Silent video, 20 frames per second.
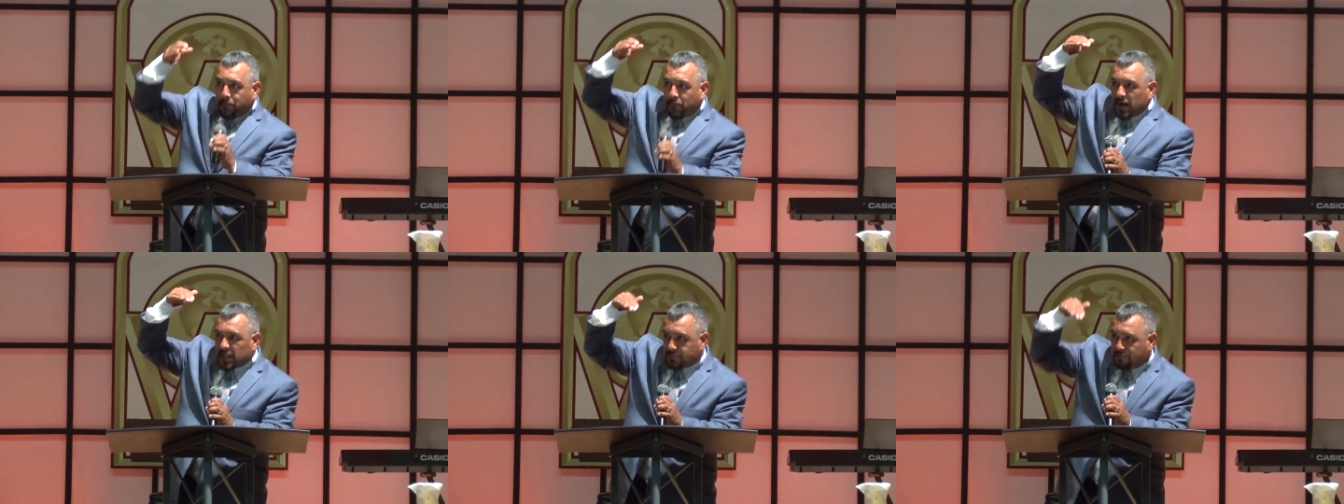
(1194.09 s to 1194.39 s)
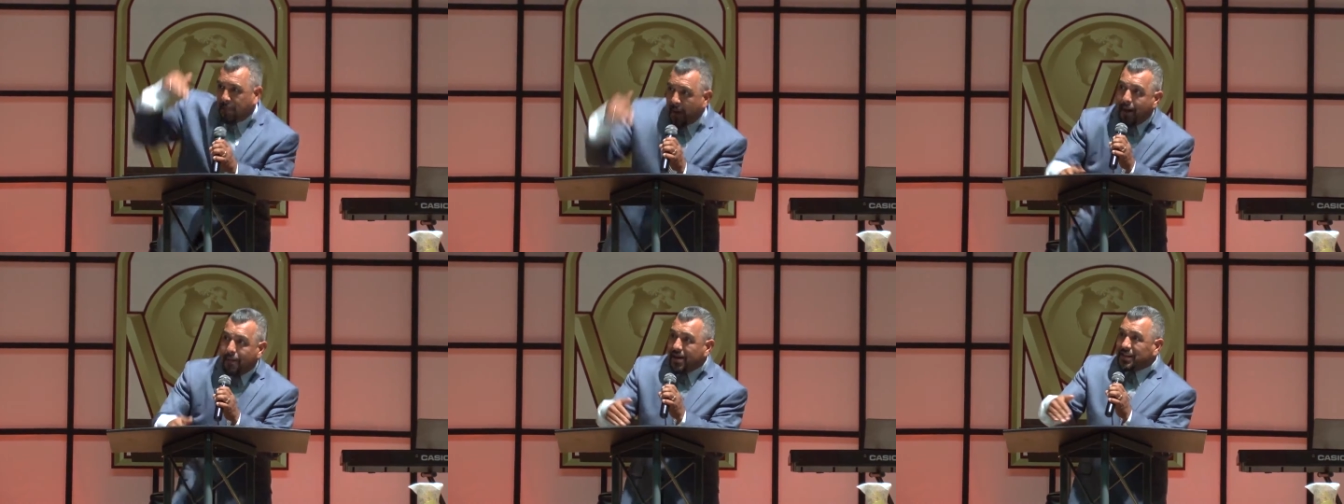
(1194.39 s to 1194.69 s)

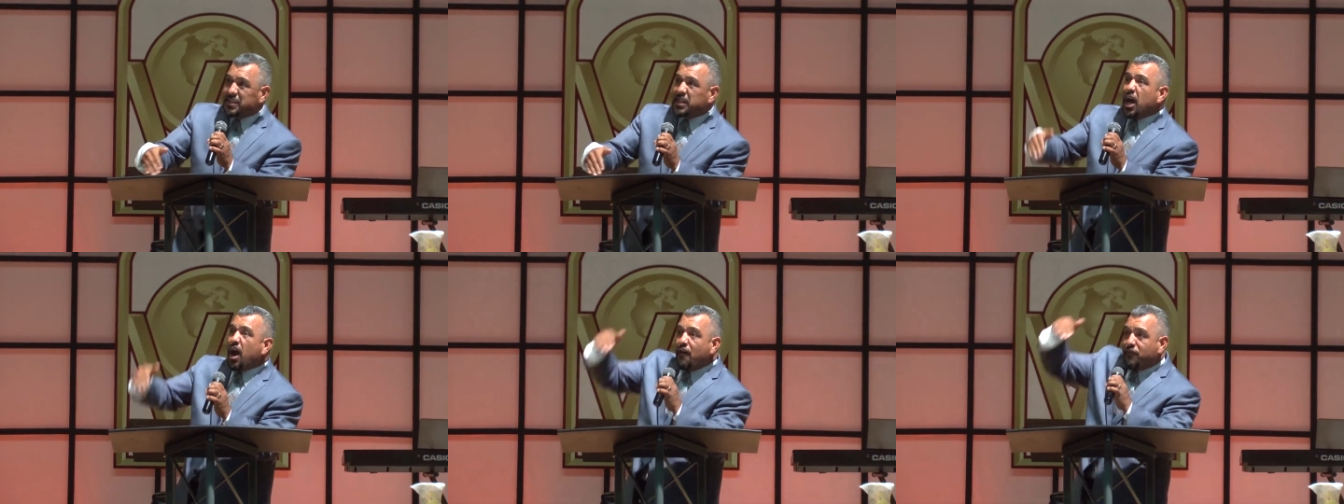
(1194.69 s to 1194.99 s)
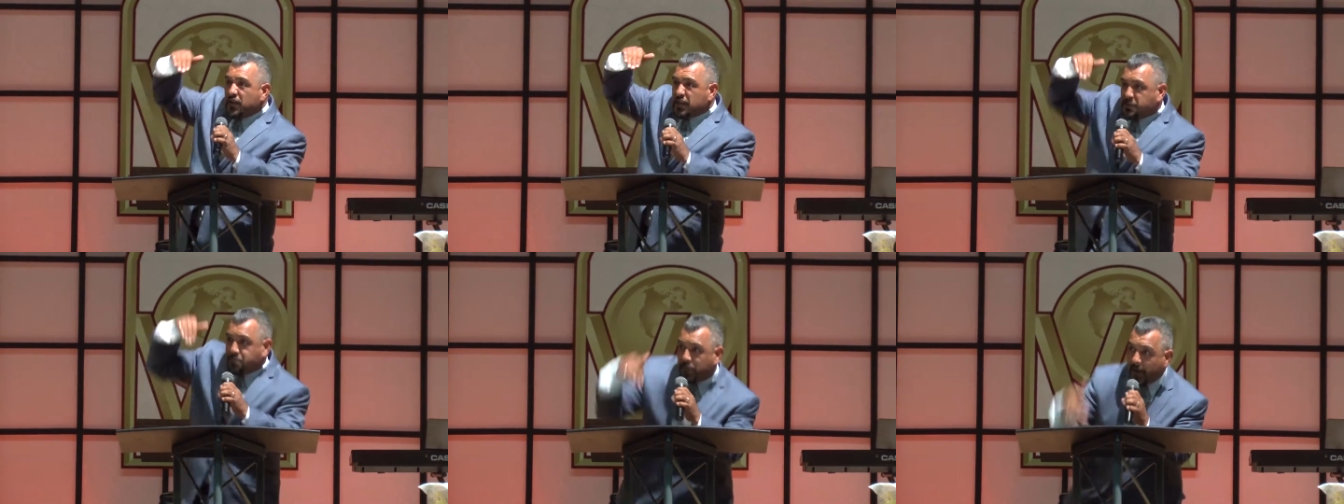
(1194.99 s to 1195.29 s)
prosperity of
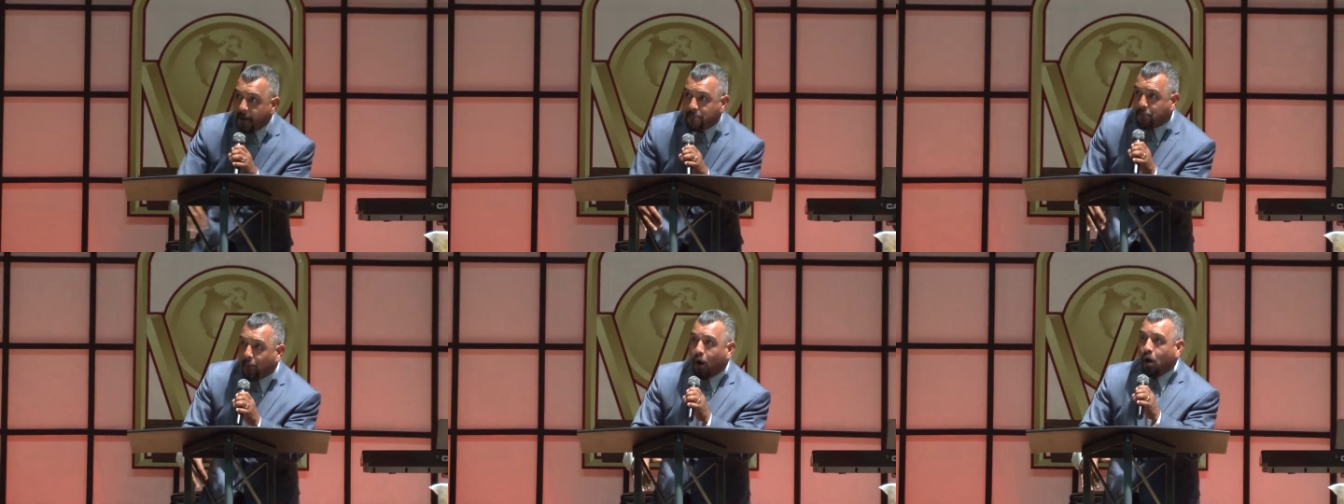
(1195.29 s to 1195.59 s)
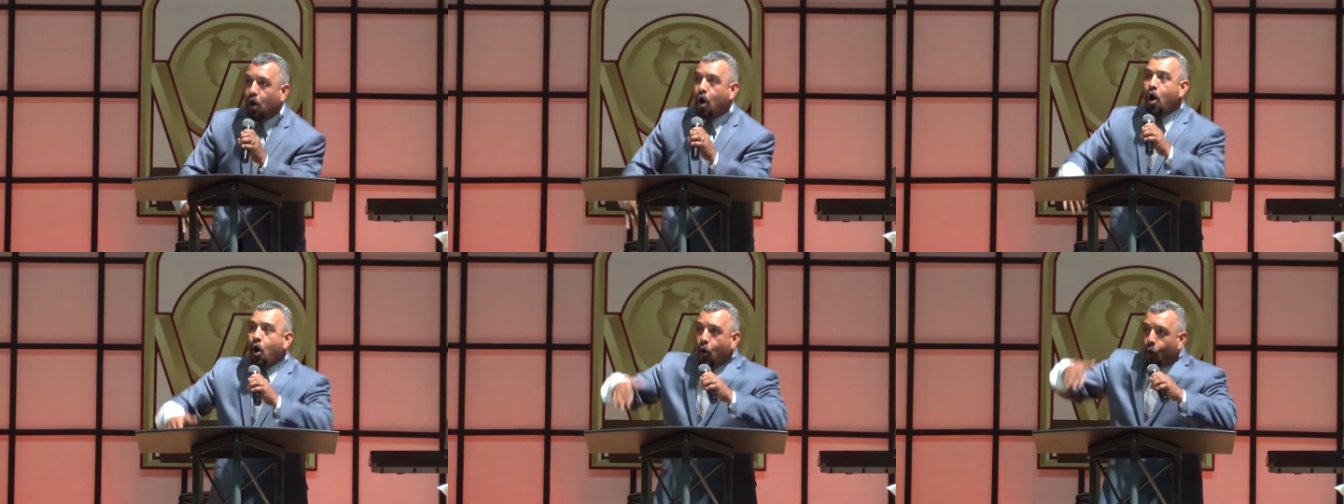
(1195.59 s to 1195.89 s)
his
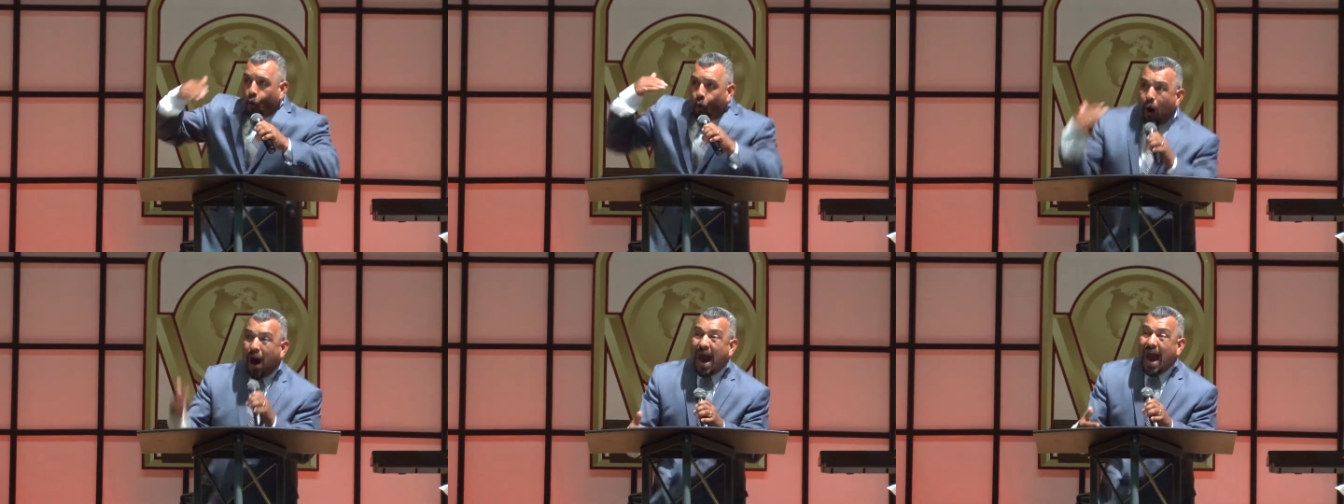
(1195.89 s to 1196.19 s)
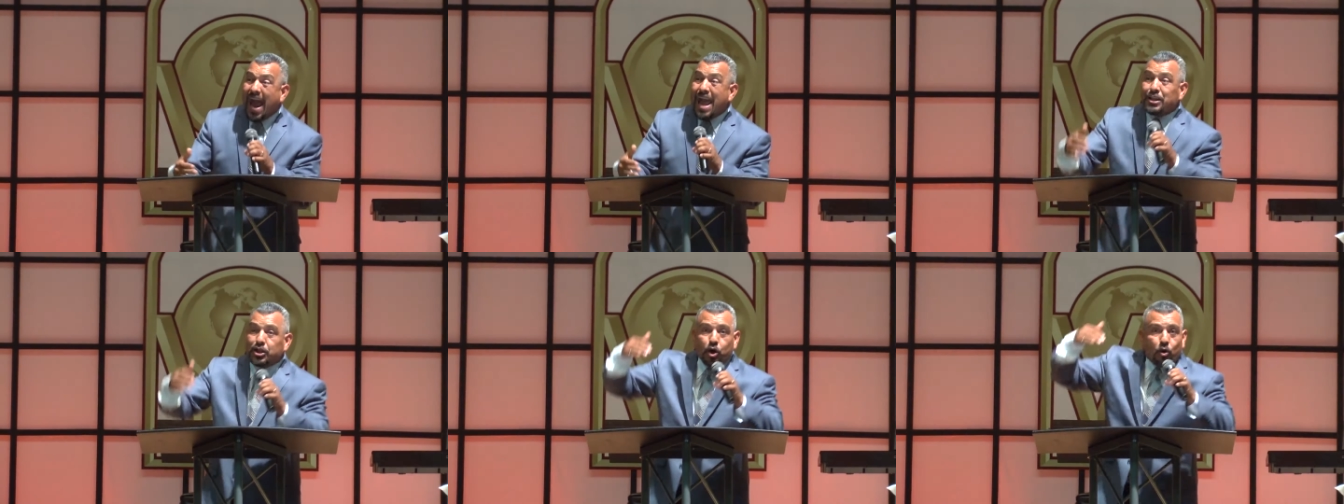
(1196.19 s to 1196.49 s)
people.
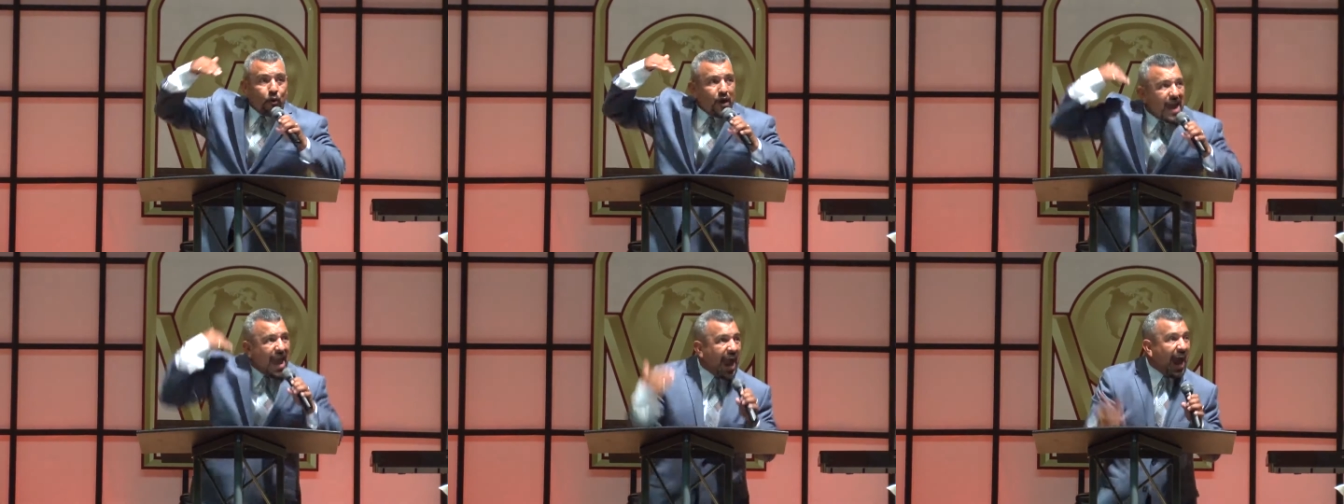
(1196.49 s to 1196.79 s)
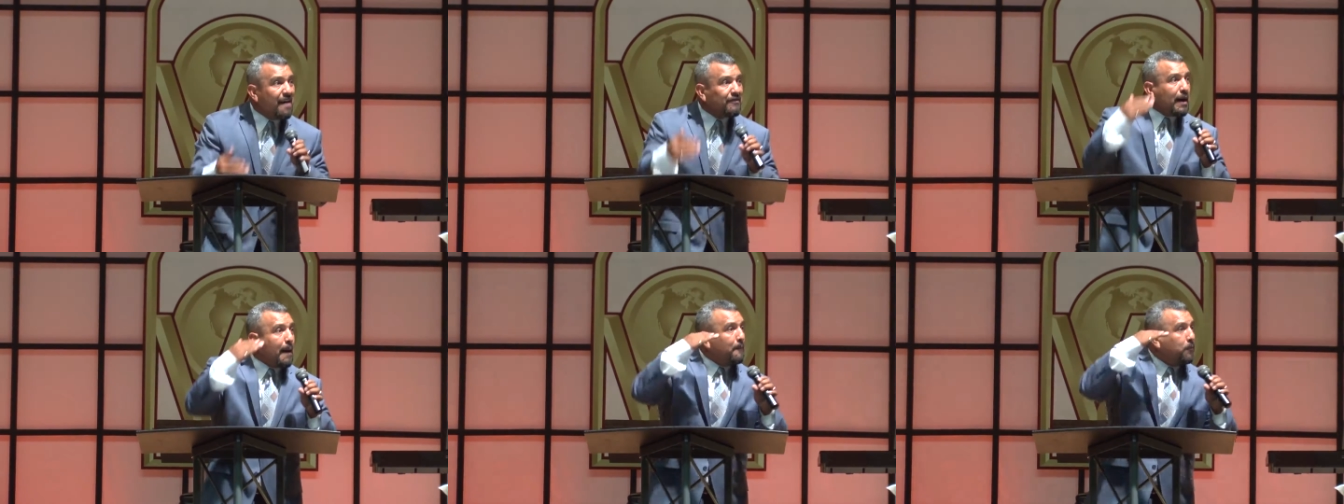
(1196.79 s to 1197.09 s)
Why do we
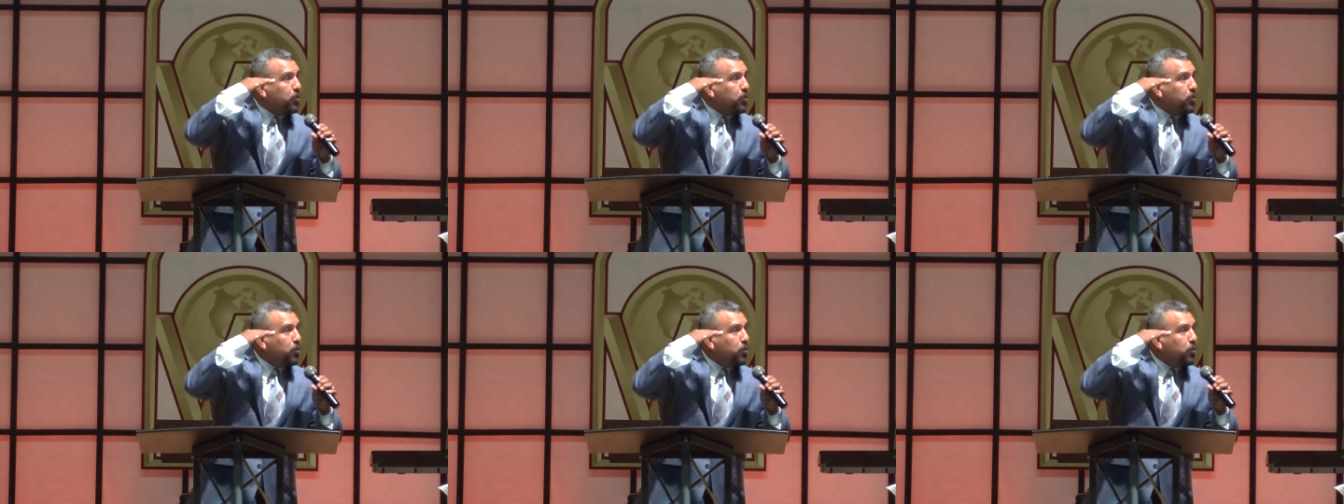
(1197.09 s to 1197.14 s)
have a